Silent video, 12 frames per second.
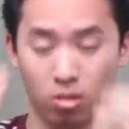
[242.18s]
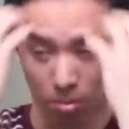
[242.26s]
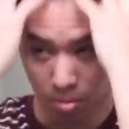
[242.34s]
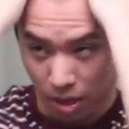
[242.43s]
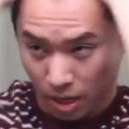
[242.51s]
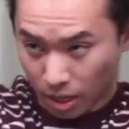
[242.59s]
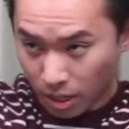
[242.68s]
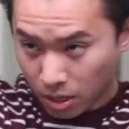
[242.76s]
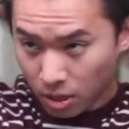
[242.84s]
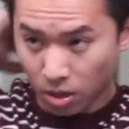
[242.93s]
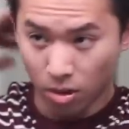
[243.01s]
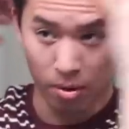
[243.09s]
to apply,
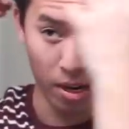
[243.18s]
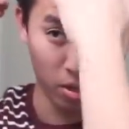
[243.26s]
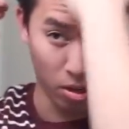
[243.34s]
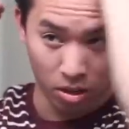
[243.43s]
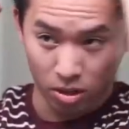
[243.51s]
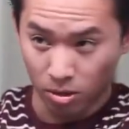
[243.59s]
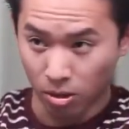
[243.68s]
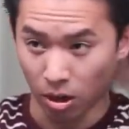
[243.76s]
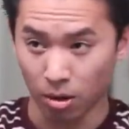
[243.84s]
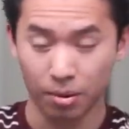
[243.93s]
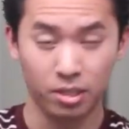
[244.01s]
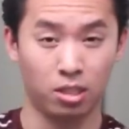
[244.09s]
or rather are
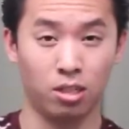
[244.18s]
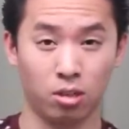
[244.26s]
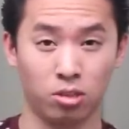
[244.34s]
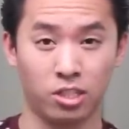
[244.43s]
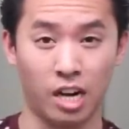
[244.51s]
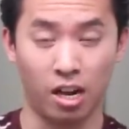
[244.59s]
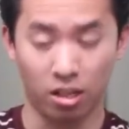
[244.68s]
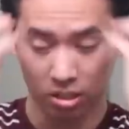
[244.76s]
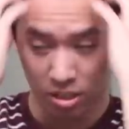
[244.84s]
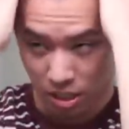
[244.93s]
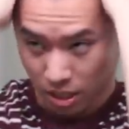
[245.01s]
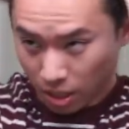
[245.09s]
always a little
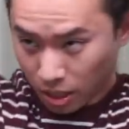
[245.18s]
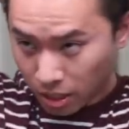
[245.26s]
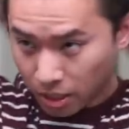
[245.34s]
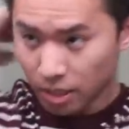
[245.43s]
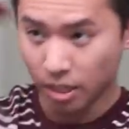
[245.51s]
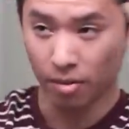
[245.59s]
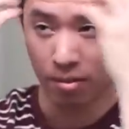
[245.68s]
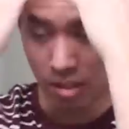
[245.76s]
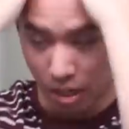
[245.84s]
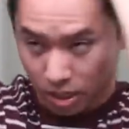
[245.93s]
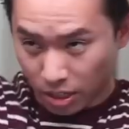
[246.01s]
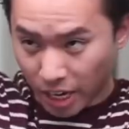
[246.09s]
challenging, given
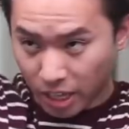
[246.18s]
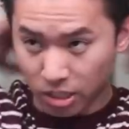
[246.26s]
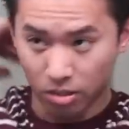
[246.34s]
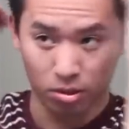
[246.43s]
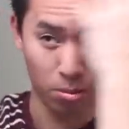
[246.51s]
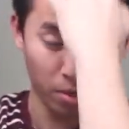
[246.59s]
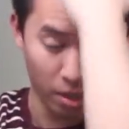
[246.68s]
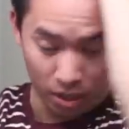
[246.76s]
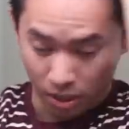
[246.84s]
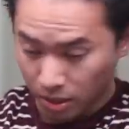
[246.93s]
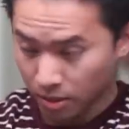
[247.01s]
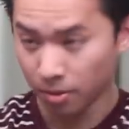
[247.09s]
like the nature of the
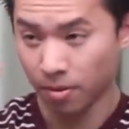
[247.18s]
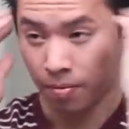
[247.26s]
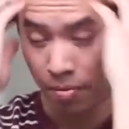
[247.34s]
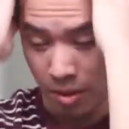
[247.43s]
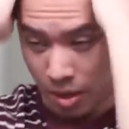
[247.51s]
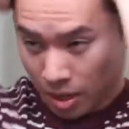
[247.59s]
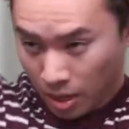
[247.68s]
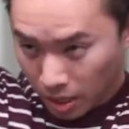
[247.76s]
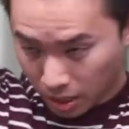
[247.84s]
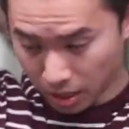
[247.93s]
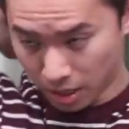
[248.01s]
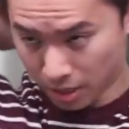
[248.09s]
product.
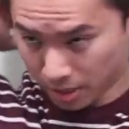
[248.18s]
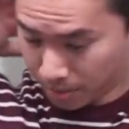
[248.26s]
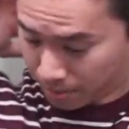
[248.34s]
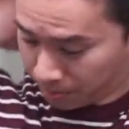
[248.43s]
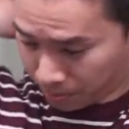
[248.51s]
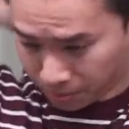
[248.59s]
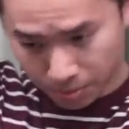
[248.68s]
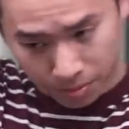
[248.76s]
Um,